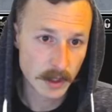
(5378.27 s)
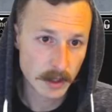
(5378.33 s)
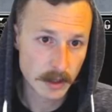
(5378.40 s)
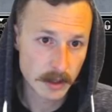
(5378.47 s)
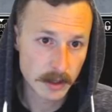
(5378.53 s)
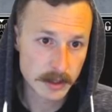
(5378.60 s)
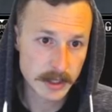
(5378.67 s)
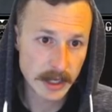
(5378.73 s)

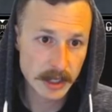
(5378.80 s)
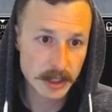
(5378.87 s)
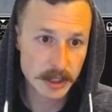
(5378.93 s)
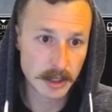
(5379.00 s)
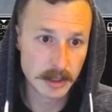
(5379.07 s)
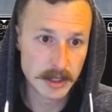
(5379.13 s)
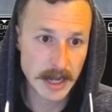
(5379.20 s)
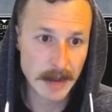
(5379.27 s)
Because they can just
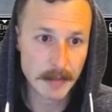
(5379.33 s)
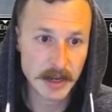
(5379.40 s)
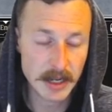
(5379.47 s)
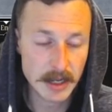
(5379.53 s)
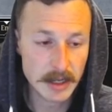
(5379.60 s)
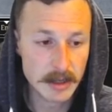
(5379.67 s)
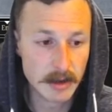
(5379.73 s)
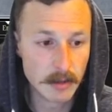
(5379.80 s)
untap and eat
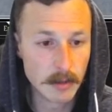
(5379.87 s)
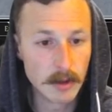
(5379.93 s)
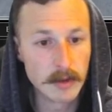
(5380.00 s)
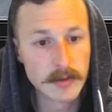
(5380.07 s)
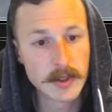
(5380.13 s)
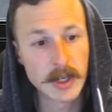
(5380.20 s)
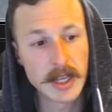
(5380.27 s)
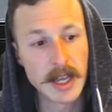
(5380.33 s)
Young Wolf, so
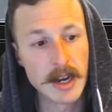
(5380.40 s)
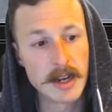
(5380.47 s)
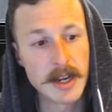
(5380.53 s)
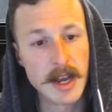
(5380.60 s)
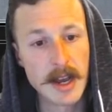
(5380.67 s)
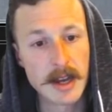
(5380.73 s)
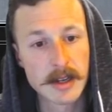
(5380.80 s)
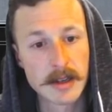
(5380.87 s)
I can't
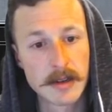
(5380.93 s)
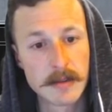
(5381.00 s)
attack.